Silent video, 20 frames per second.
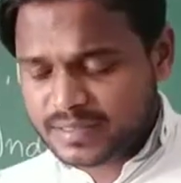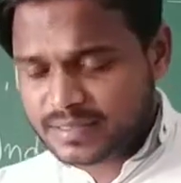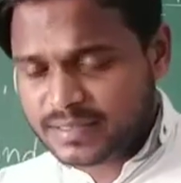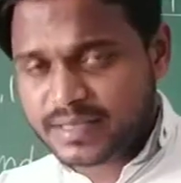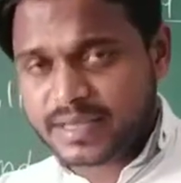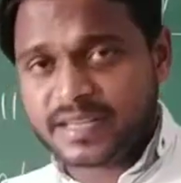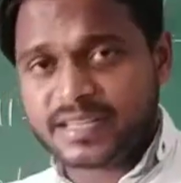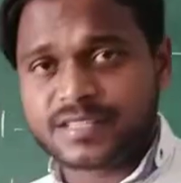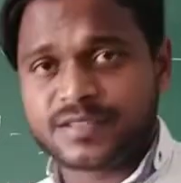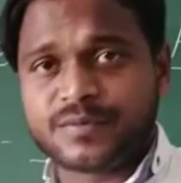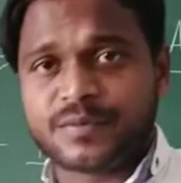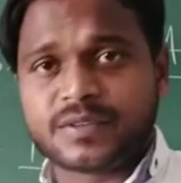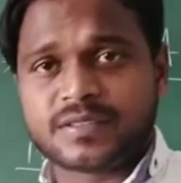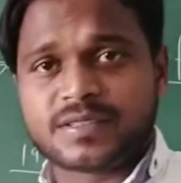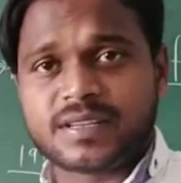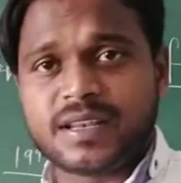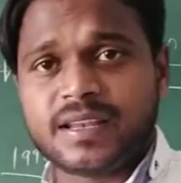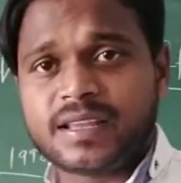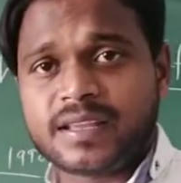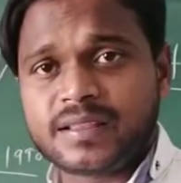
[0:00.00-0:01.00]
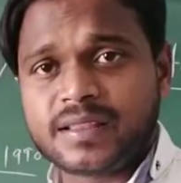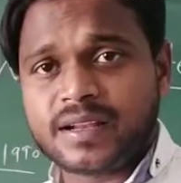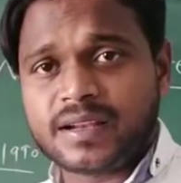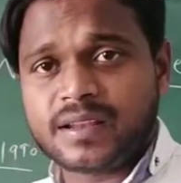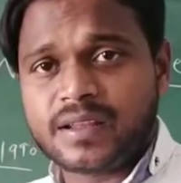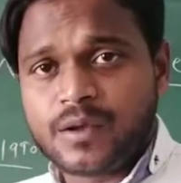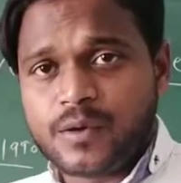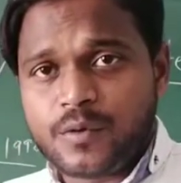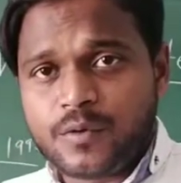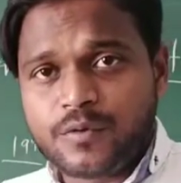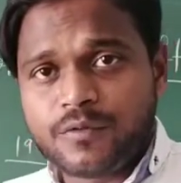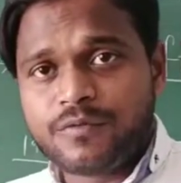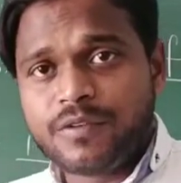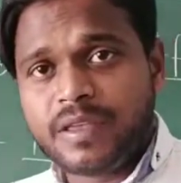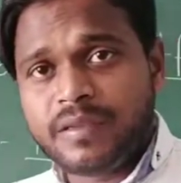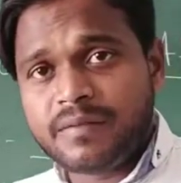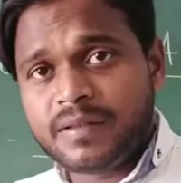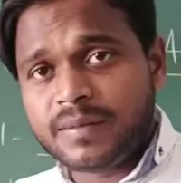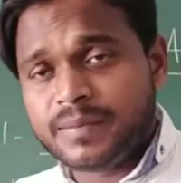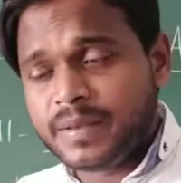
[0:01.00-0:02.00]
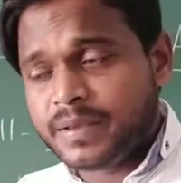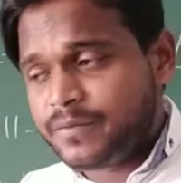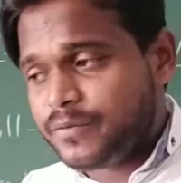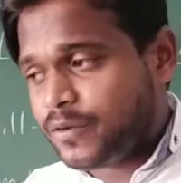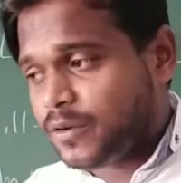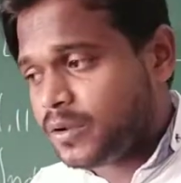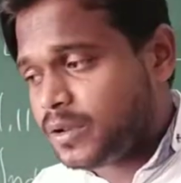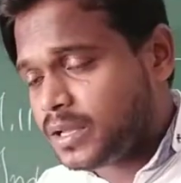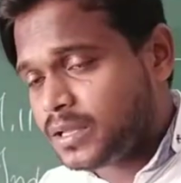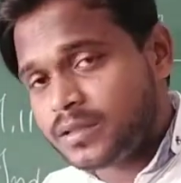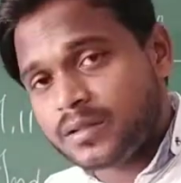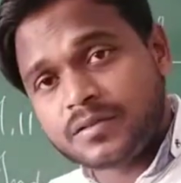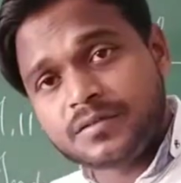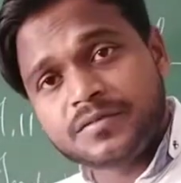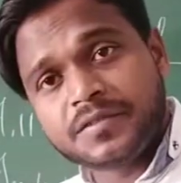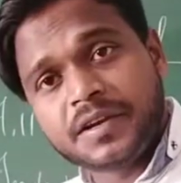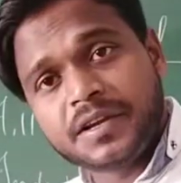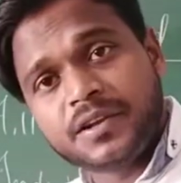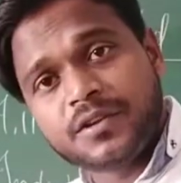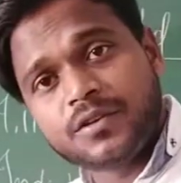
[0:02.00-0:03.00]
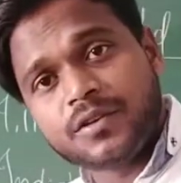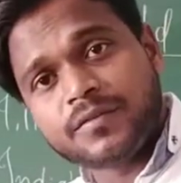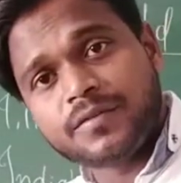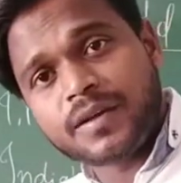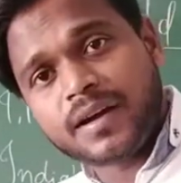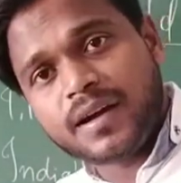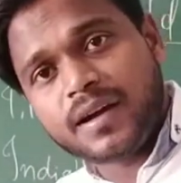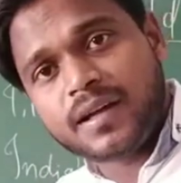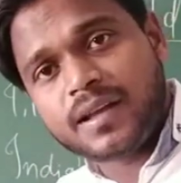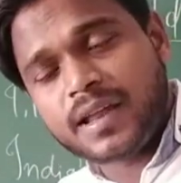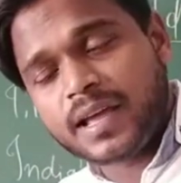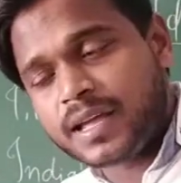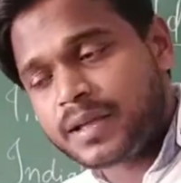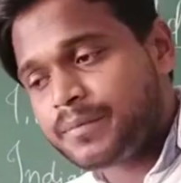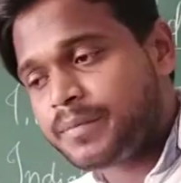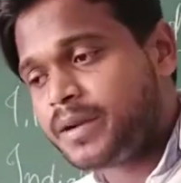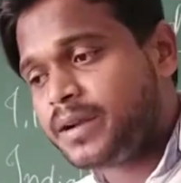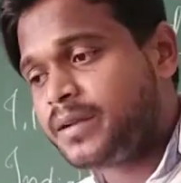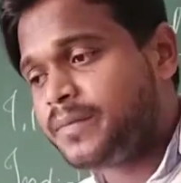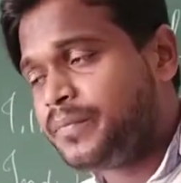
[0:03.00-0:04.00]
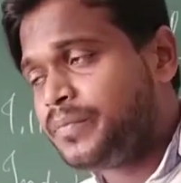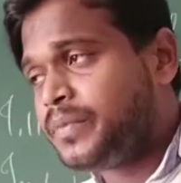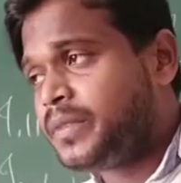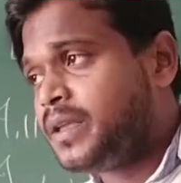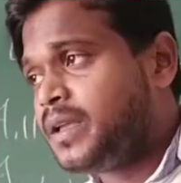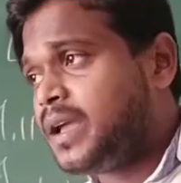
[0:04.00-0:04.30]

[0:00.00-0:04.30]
States was telling that we will be following the treaty of alignment